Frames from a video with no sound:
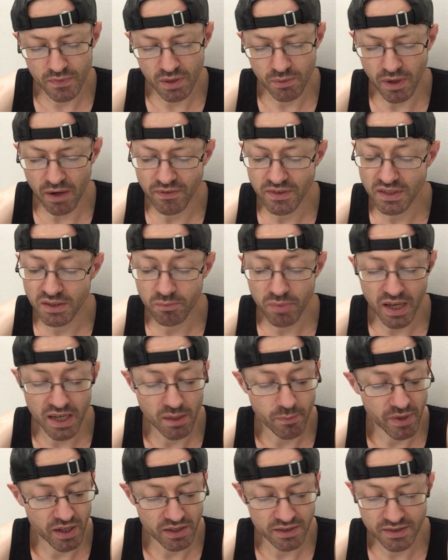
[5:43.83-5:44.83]
Raffi's in pain
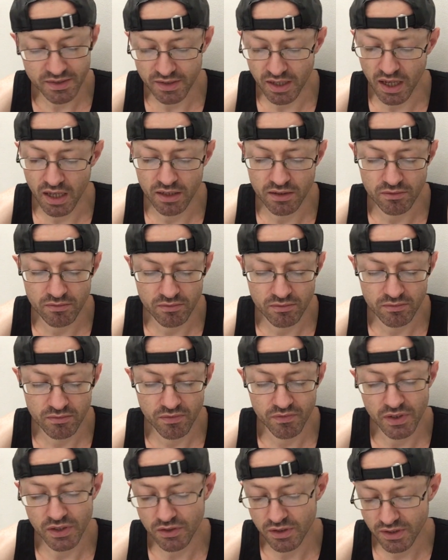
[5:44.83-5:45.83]
about her son.
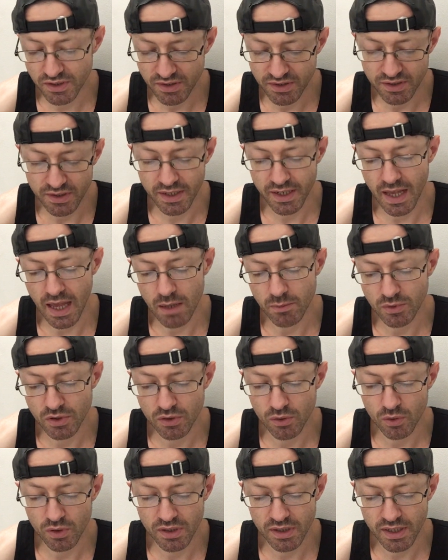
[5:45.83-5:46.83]
Eventually she's in a cabin
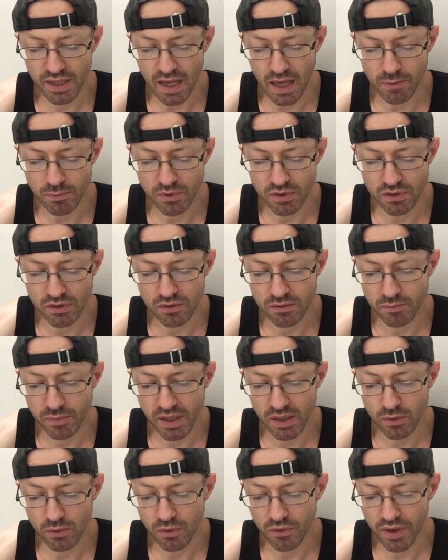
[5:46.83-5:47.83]
talking to the captain
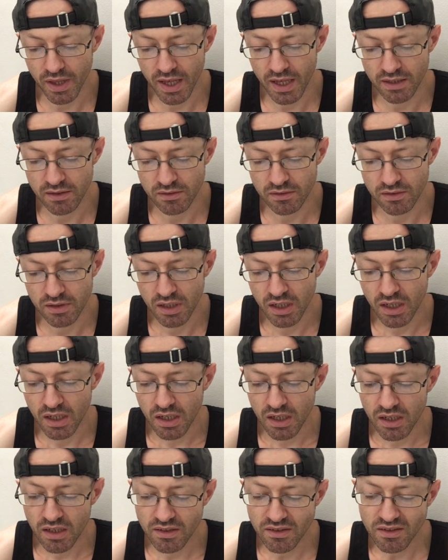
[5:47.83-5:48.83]
about all that, and
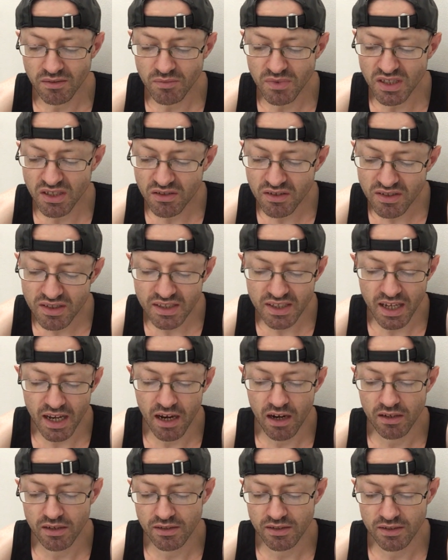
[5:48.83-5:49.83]
it's some interesting
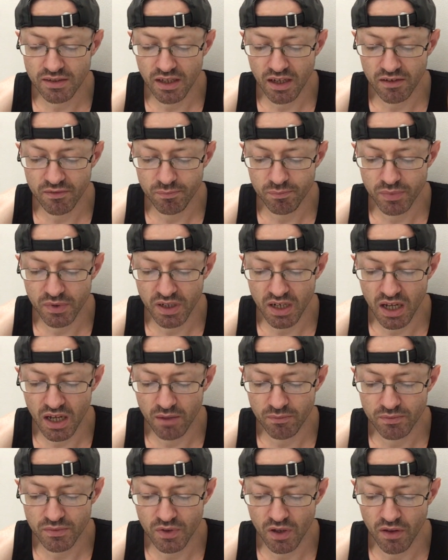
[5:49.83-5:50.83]
character stuff, but
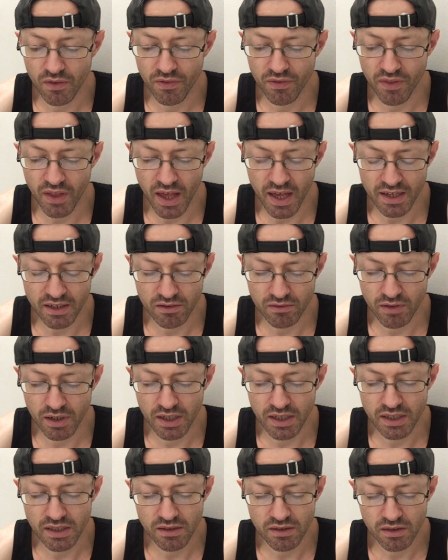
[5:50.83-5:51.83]
not that
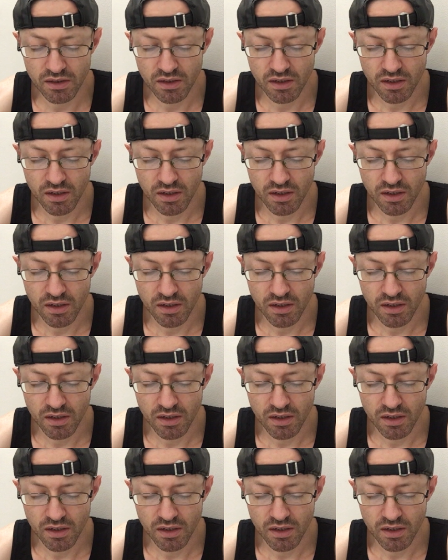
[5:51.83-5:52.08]
great.